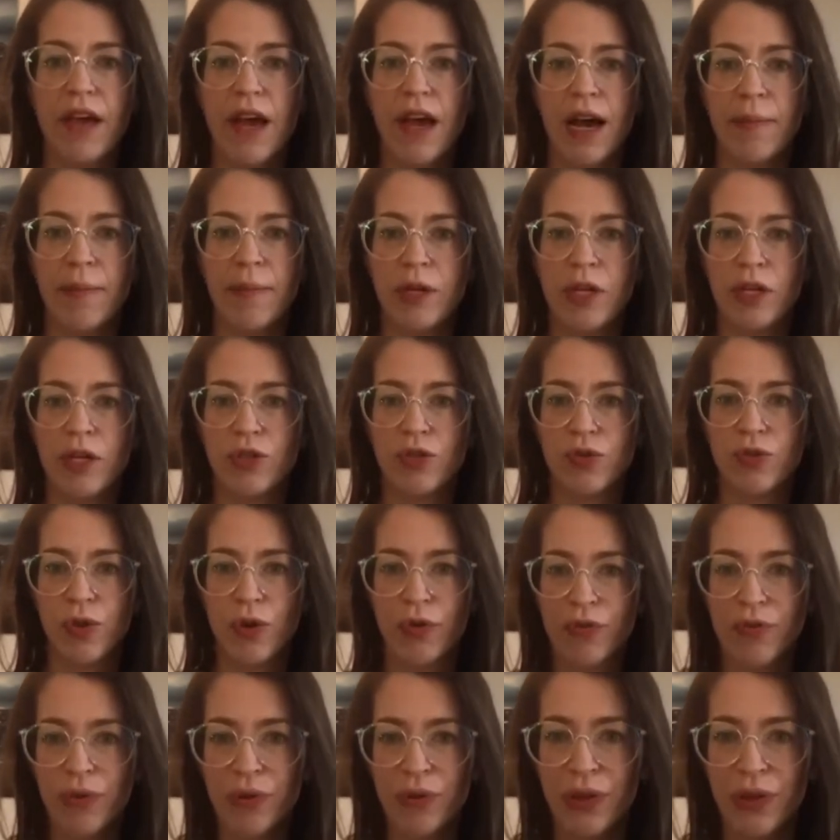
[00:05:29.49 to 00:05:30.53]
I'm going to scroll
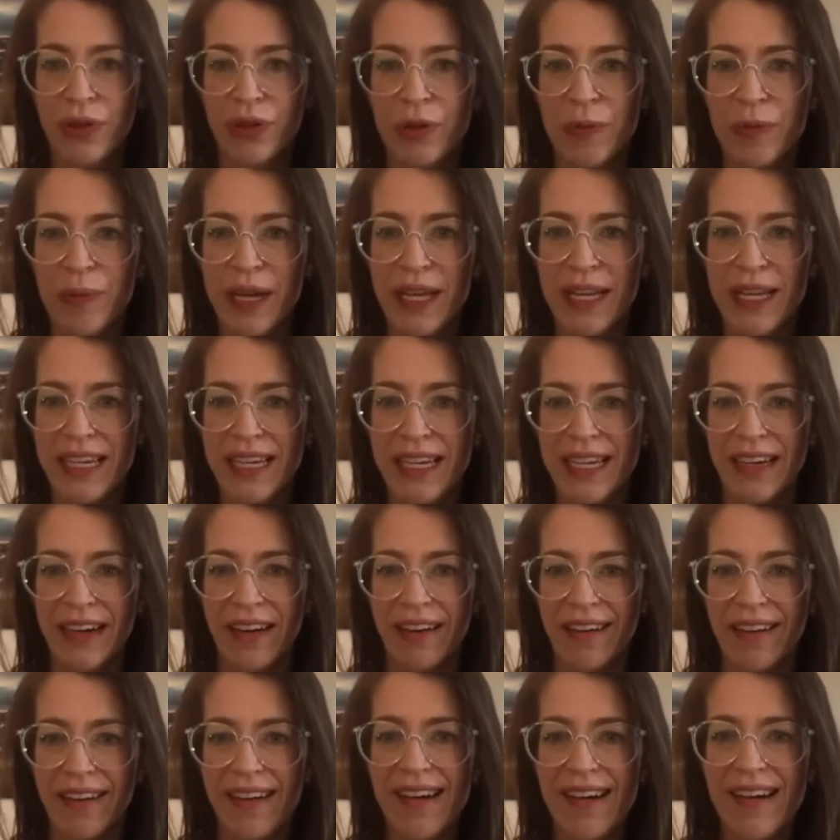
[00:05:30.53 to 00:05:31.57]
through a little bit
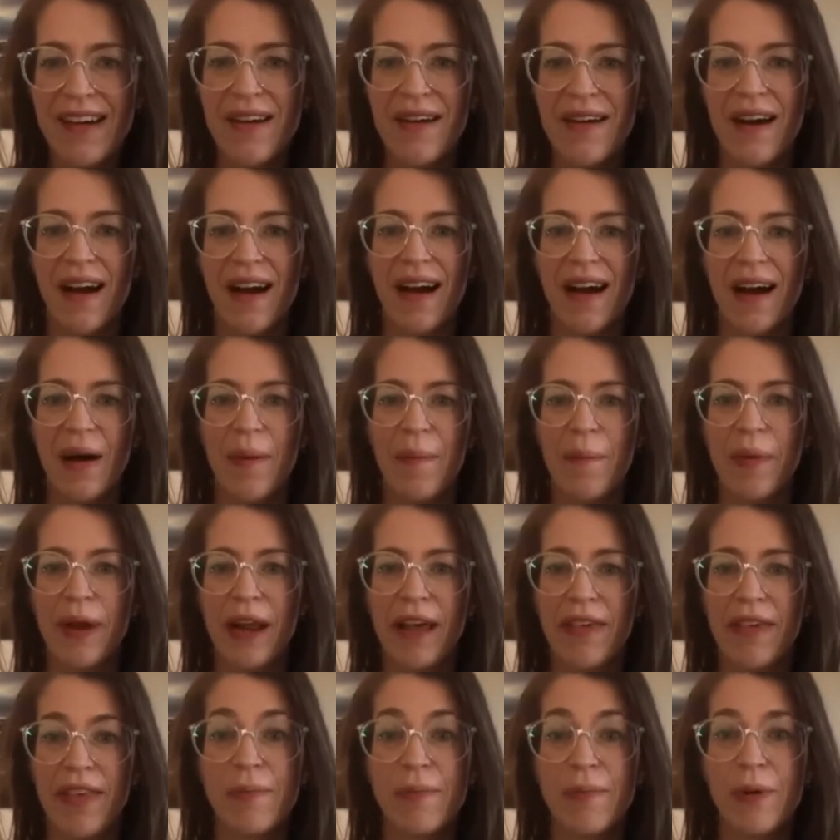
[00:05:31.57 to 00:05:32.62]
here, but I
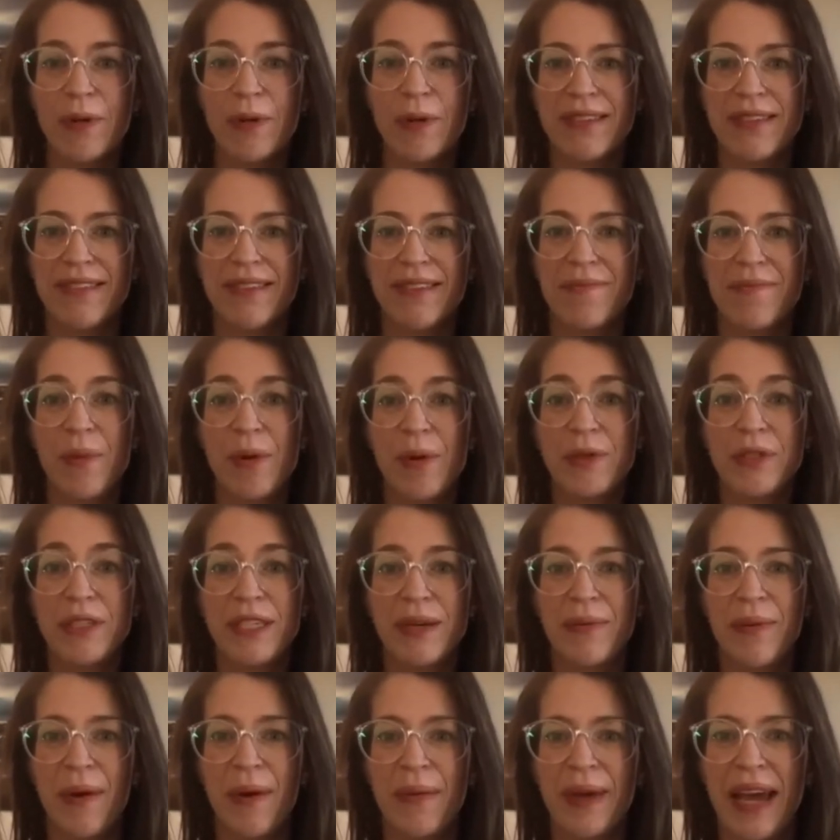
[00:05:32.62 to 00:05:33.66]
think mostly
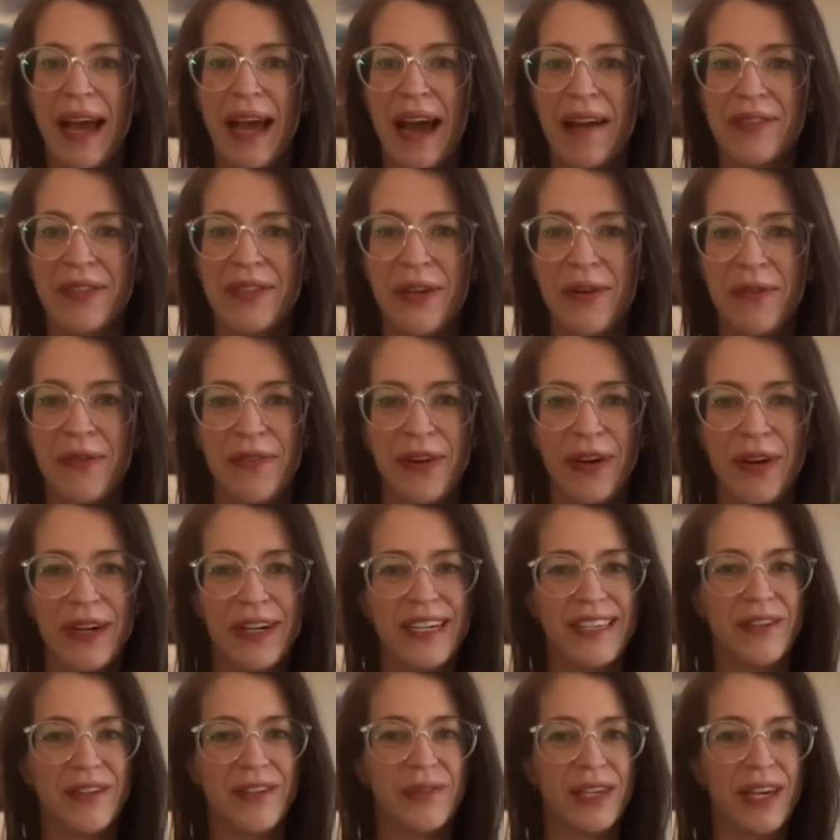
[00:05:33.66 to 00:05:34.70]
what we have so far
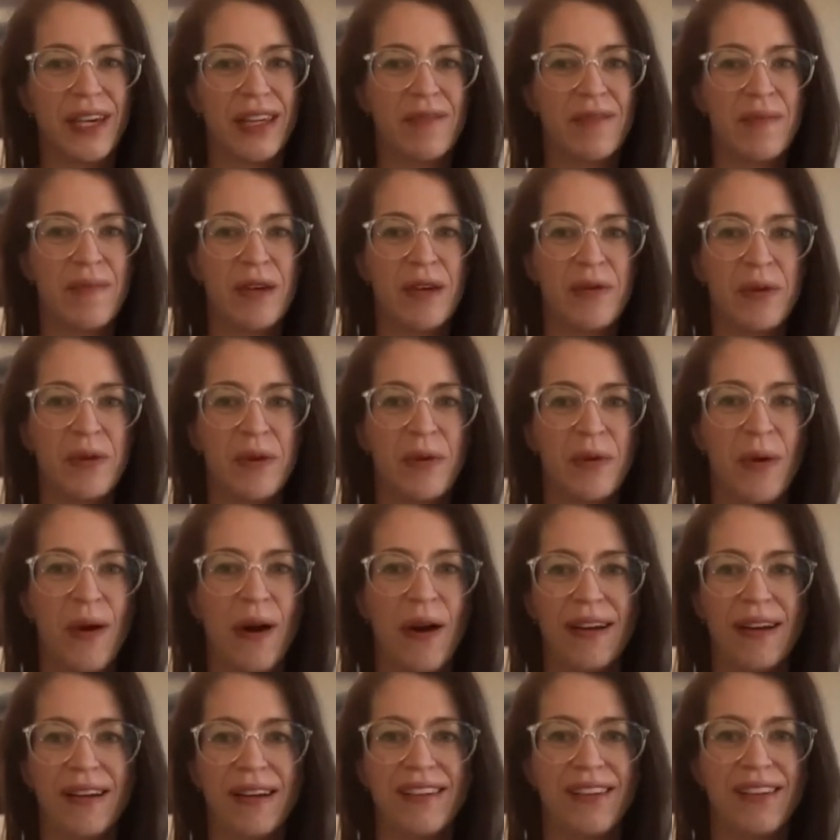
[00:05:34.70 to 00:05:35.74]
is you telling me who you
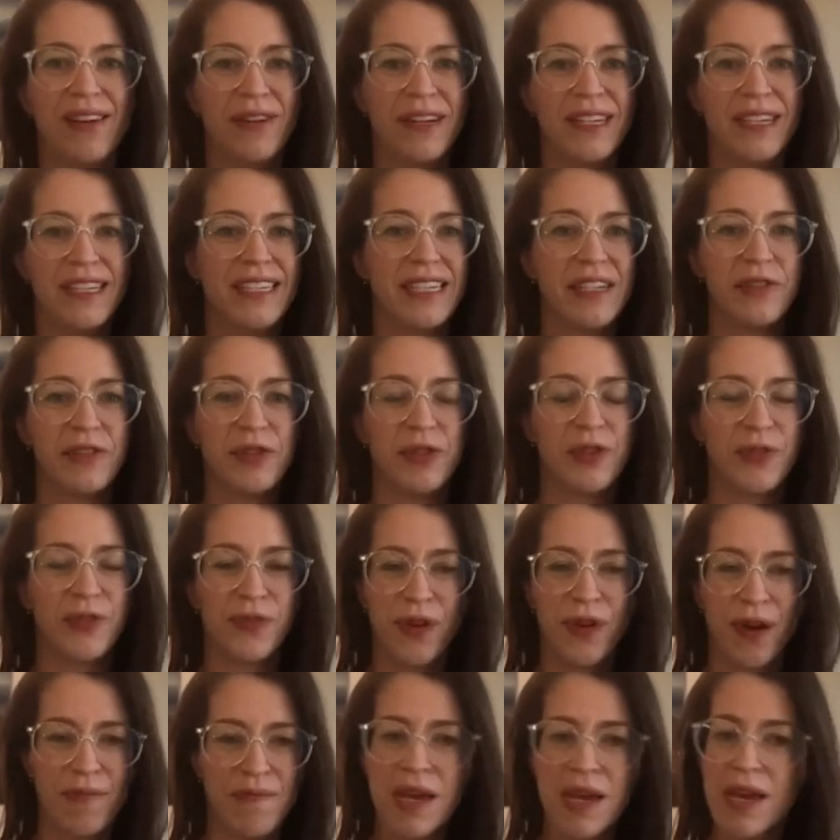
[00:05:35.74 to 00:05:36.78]
are. Yoga teachers
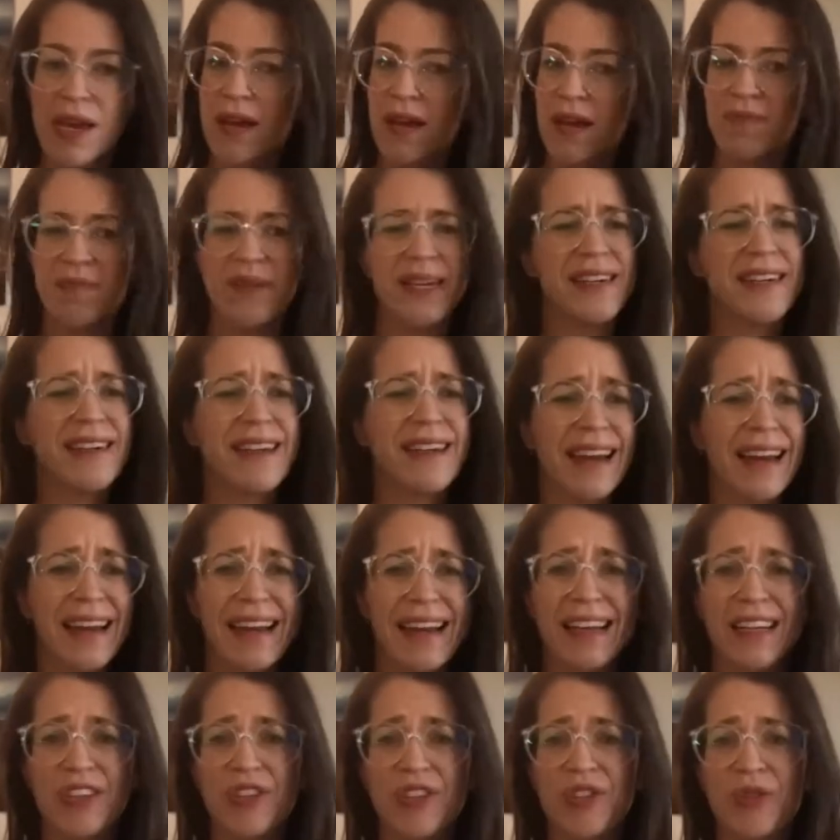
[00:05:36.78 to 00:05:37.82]
from
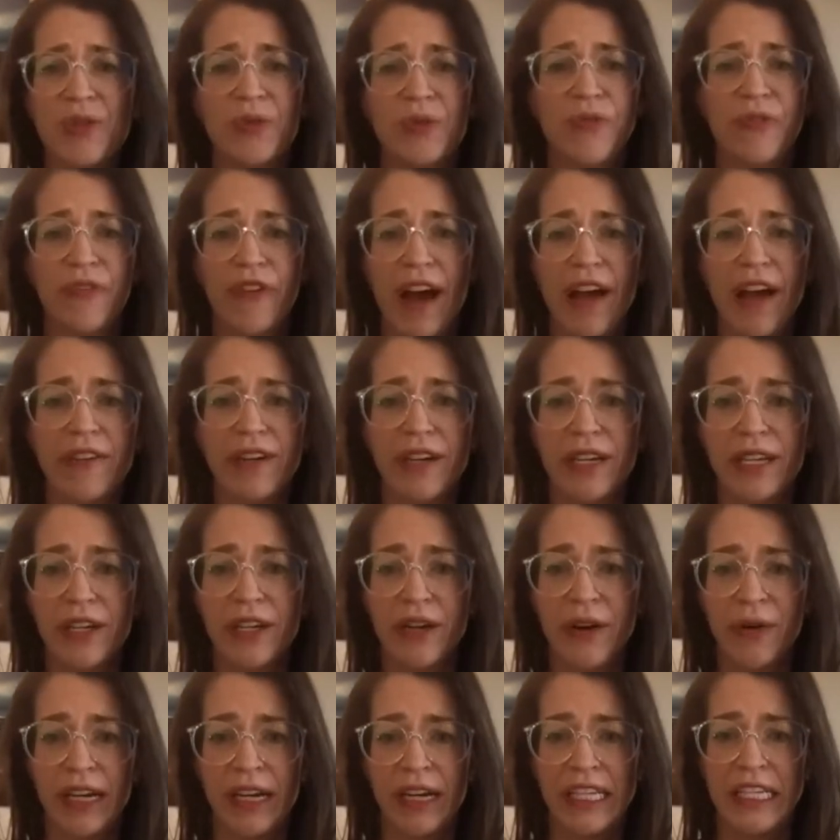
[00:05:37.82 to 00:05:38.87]
beginning to veteran
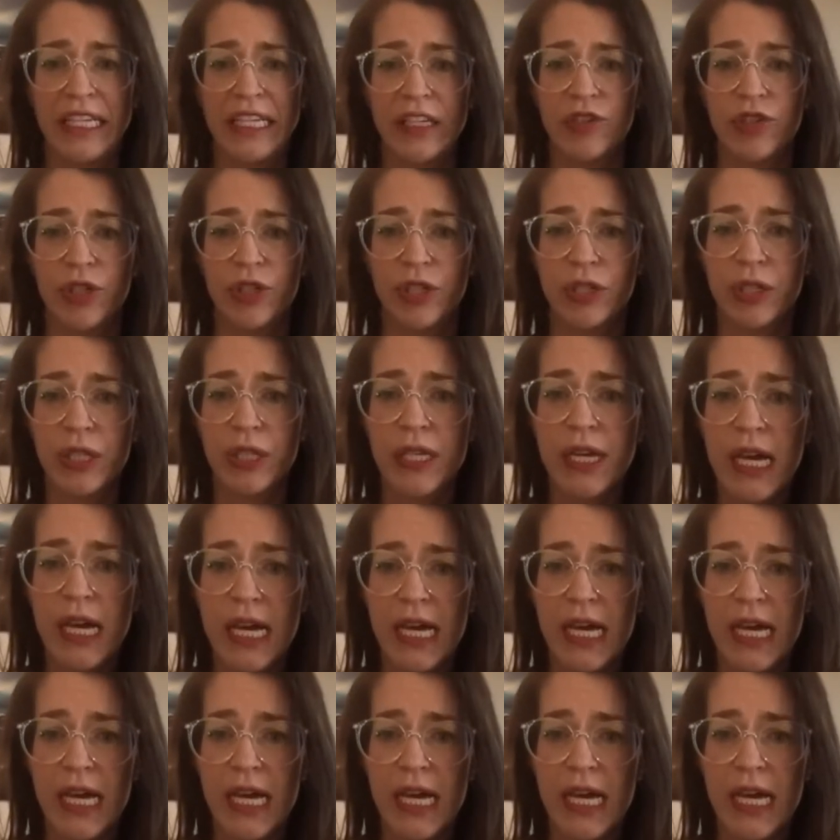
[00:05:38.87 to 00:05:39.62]
yoga teachers.